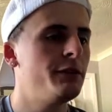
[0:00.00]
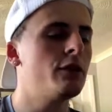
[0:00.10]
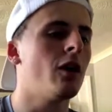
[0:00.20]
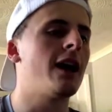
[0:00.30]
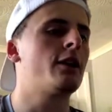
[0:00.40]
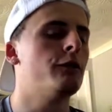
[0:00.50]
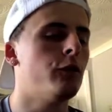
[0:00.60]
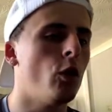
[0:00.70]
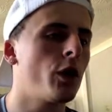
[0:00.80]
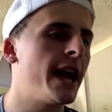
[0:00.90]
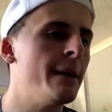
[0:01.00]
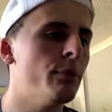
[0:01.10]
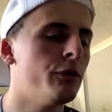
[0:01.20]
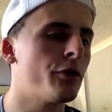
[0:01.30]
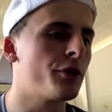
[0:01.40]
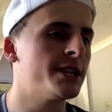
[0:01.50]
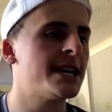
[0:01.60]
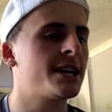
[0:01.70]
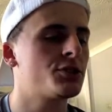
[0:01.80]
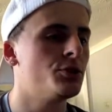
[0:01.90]
you've got like a 4k buffer and you
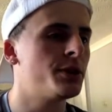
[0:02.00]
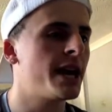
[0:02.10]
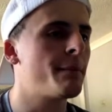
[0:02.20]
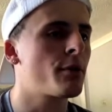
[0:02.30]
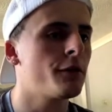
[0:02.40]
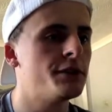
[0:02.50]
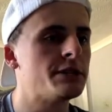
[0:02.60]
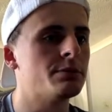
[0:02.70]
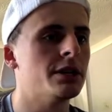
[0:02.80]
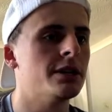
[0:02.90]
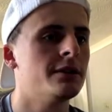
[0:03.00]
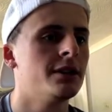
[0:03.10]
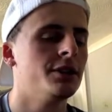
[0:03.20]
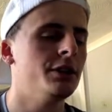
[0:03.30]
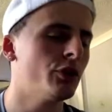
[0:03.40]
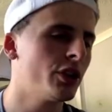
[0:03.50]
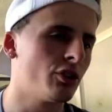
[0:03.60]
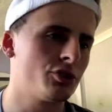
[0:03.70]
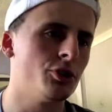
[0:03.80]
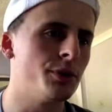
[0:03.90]
take 2k profit split, you've only
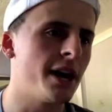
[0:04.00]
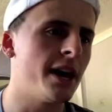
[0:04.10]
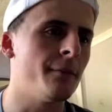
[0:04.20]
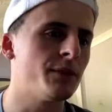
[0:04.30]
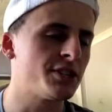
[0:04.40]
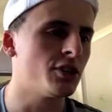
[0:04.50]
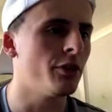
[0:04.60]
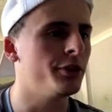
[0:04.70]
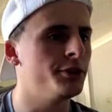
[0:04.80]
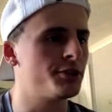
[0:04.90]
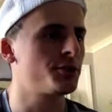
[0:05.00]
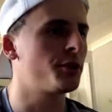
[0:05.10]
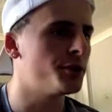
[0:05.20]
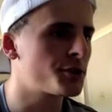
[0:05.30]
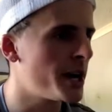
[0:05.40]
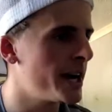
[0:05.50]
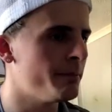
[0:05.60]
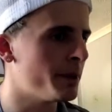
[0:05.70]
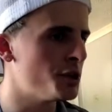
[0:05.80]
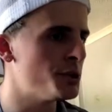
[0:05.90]
got 2k. It's not that you suck at trading
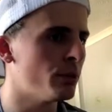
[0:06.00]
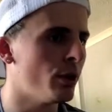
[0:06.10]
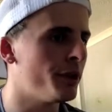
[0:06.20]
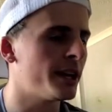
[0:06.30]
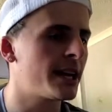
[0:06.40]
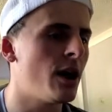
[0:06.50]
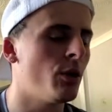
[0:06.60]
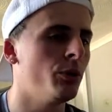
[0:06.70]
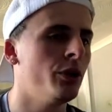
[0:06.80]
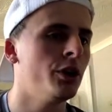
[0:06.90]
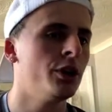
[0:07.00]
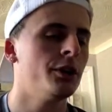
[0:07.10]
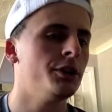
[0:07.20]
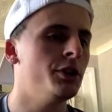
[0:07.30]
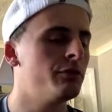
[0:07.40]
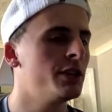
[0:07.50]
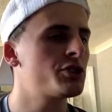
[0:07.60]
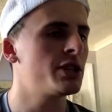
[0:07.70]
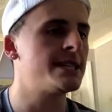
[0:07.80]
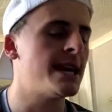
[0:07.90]
because you blow the account. You've
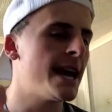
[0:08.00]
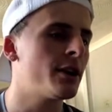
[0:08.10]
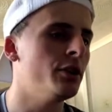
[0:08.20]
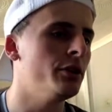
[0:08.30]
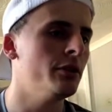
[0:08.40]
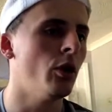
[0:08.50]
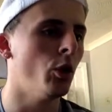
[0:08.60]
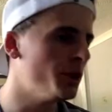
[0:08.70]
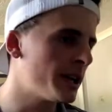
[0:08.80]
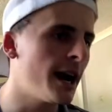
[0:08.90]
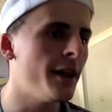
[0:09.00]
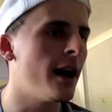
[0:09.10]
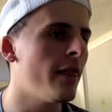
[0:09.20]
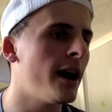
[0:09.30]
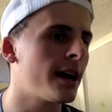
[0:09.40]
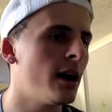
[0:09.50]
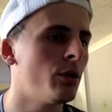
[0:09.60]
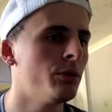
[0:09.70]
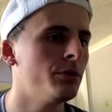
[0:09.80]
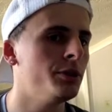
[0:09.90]
literally taken all you can out of that
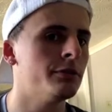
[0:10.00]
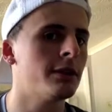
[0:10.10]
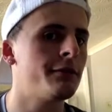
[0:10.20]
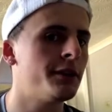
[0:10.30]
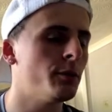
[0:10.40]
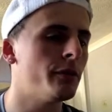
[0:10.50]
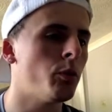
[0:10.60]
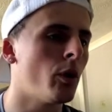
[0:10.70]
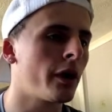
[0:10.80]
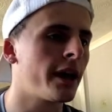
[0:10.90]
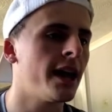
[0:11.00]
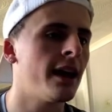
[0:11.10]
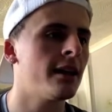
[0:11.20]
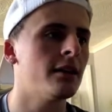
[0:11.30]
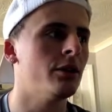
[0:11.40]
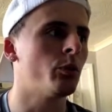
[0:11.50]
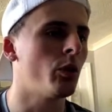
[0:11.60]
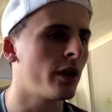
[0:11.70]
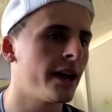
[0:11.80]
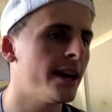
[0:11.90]
account. You've left it with 1k, and
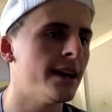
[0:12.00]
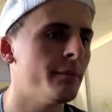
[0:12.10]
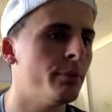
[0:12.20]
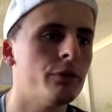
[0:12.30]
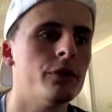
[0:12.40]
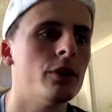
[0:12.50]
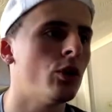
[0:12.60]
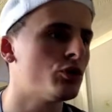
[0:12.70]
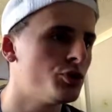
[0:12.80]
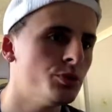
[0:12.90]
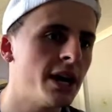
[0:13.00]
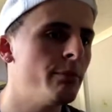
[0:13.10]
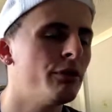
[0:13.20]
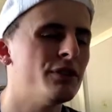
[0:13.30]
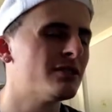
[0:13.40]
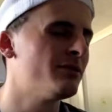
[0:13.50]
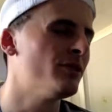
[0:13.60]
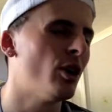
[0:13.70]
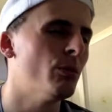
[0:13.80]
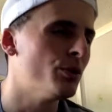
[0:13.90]
1k buffer or 2k buffer is
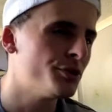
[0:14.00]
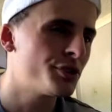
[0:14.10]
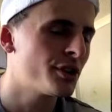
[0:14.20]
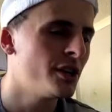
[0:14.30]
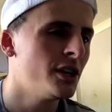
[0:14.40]
not much.